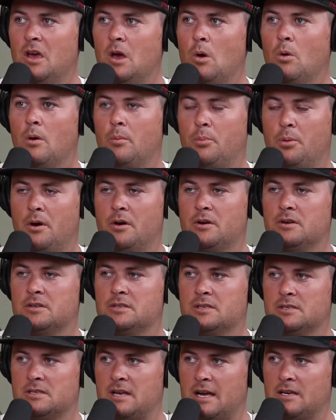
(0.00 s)
What prayer is
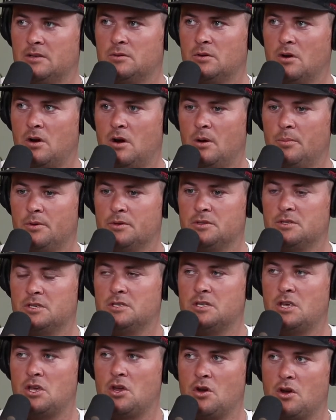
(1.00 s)
designed to accomplish
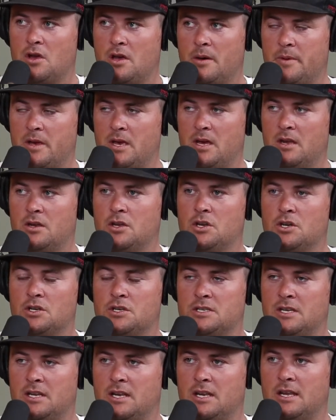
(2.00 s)
is that you're coming in, you're
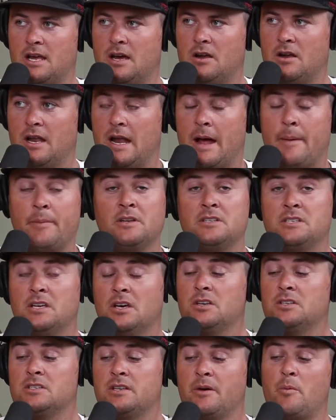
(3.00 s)
sitting down, and I'm going to
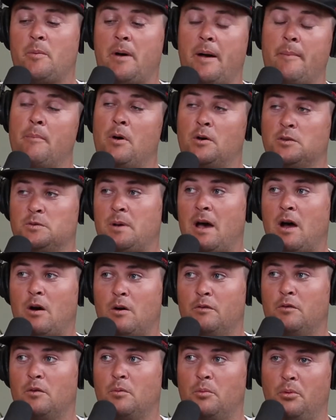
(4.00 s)
tell you some of my most
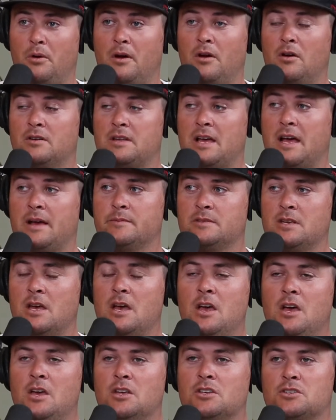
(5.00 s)
powerful prayer times
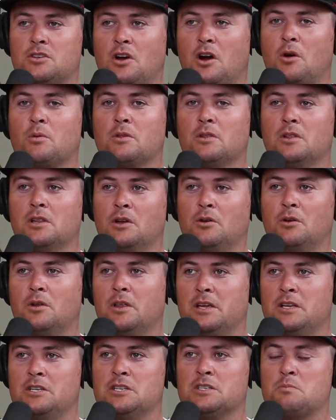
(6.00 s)
start with
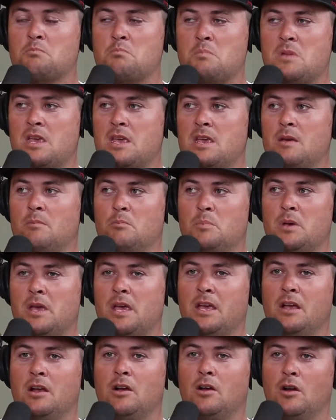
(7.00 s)
literally just me
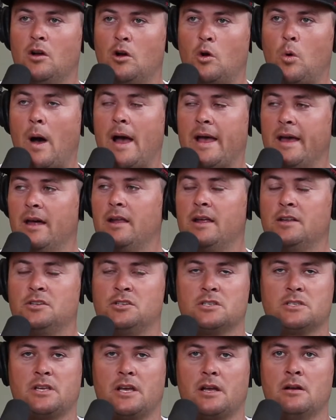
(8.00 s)
being quiet and
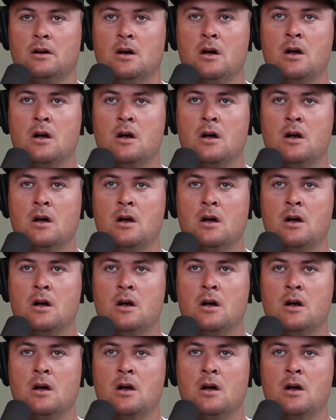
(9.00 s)
just like